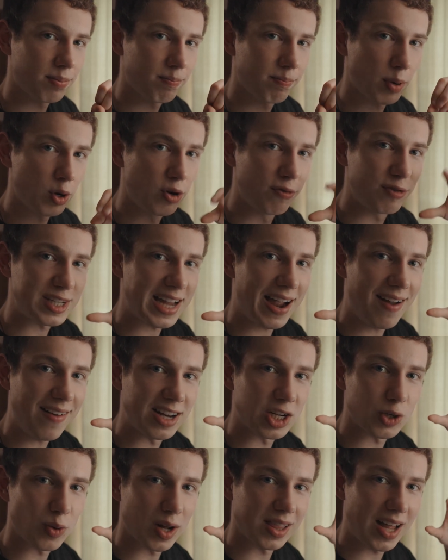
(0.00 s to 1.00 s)
poofs out
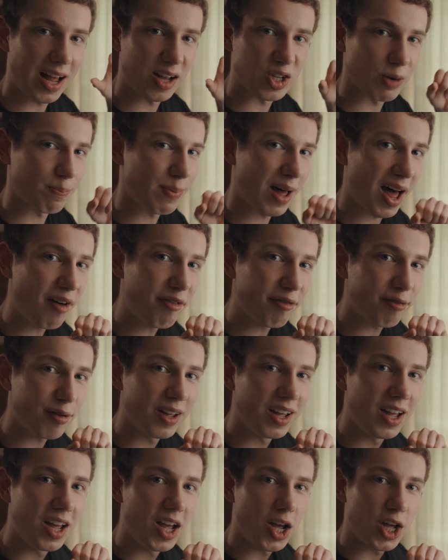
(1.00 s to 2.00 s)
into a larger puff,
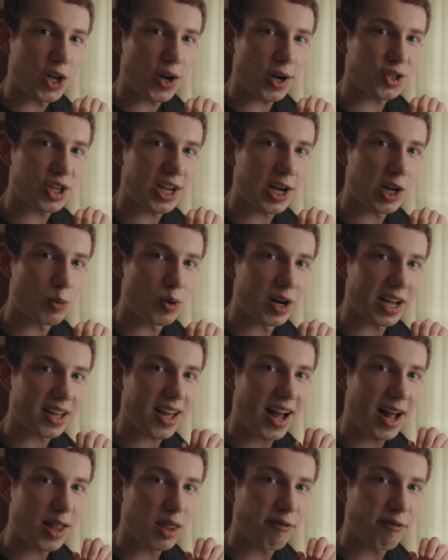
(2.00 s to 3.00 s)
you're actually going to want to cut the